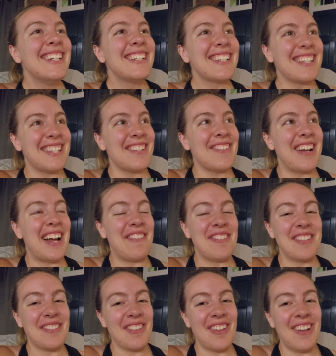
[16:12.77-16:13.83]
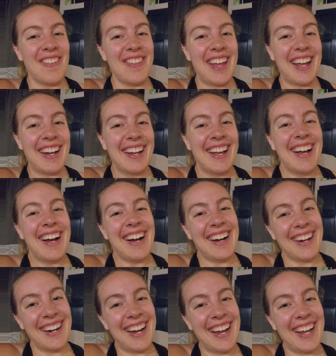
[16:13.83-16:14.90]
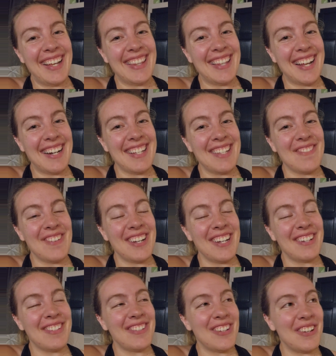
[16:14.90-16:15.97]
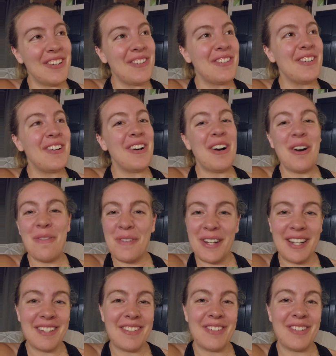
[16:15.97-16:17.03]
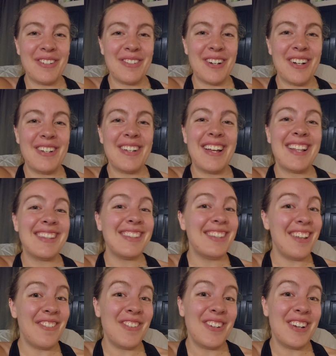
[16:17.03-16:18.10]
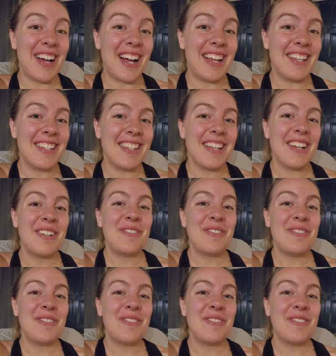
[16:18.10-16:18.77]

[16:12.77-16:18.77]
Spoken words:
Let's see what happens with all of that. All right, that is video 2. Hope you guys are doing well. I love you guys.